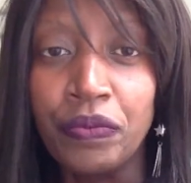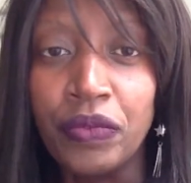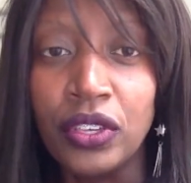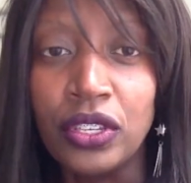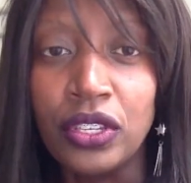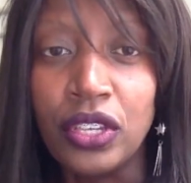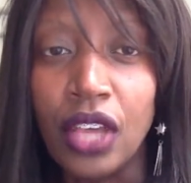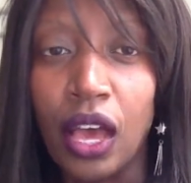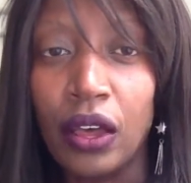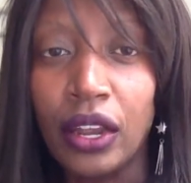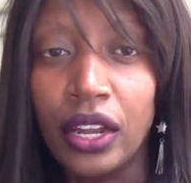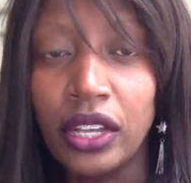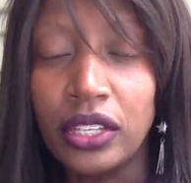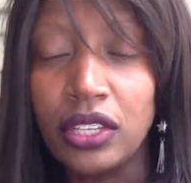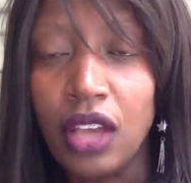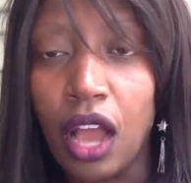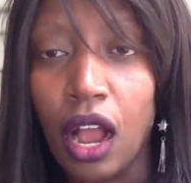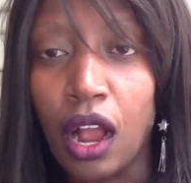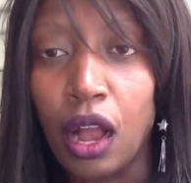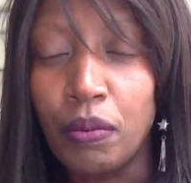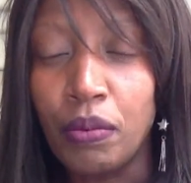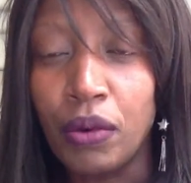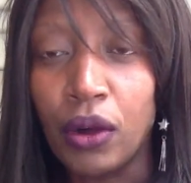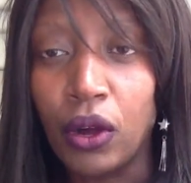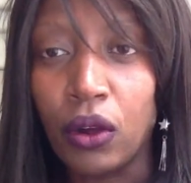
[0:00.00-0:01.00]
So I want to
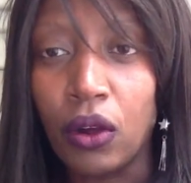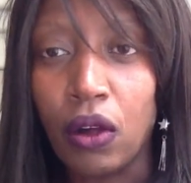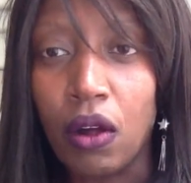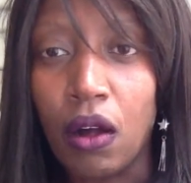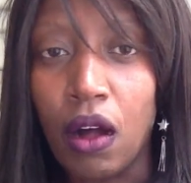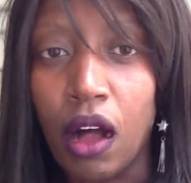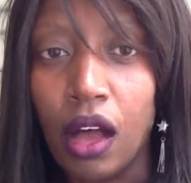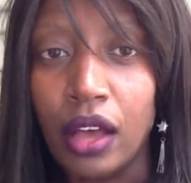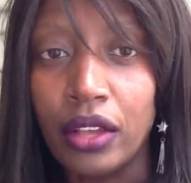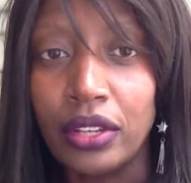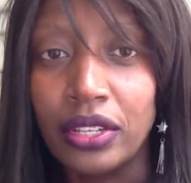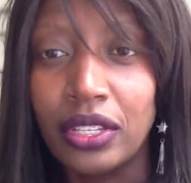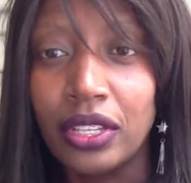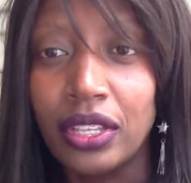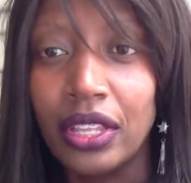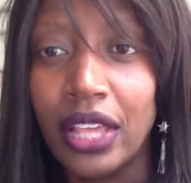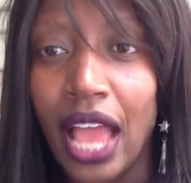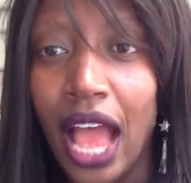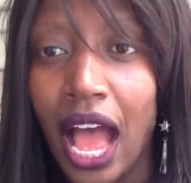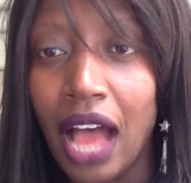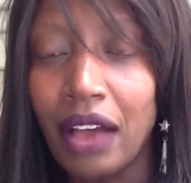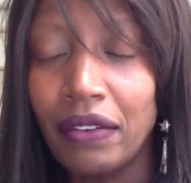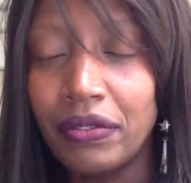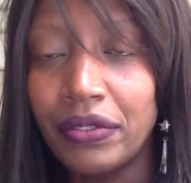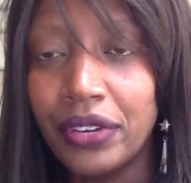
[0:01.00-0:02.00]
talk about cost.
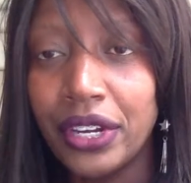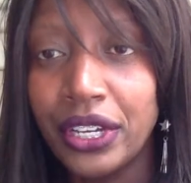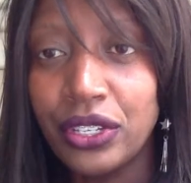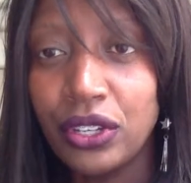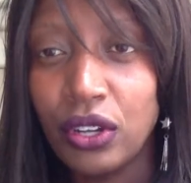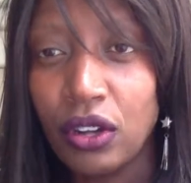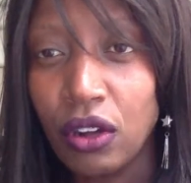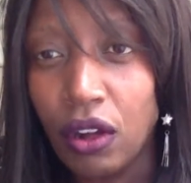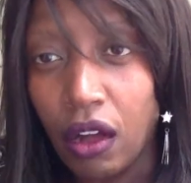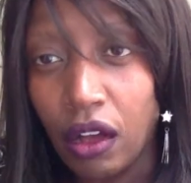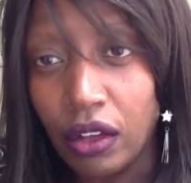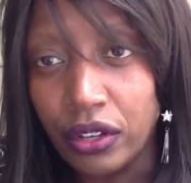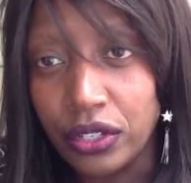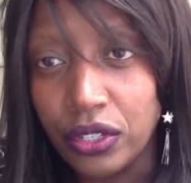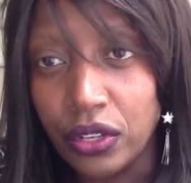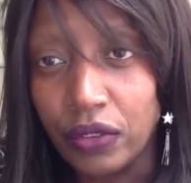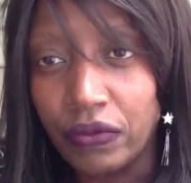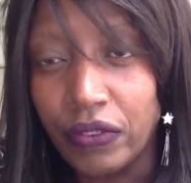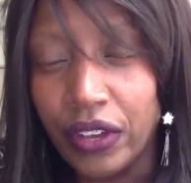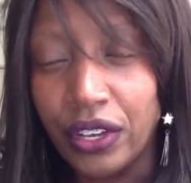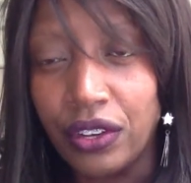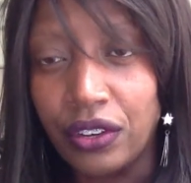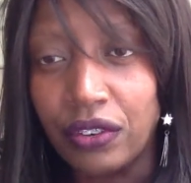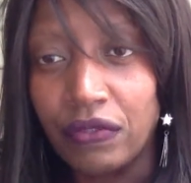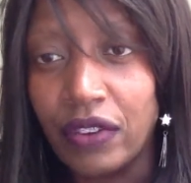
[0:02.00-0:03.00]
The average cost of
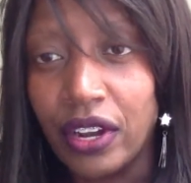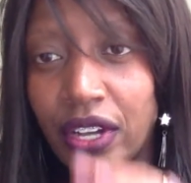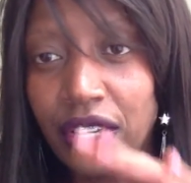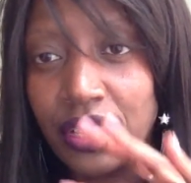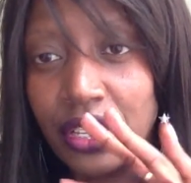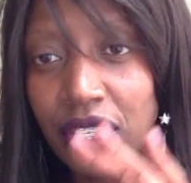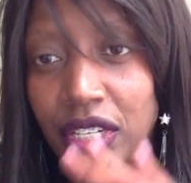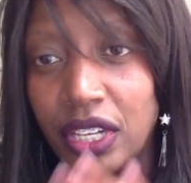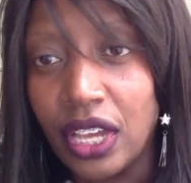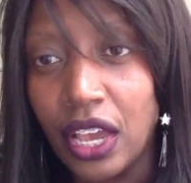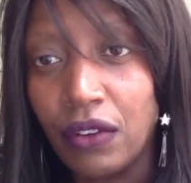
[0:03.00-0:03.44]
a university,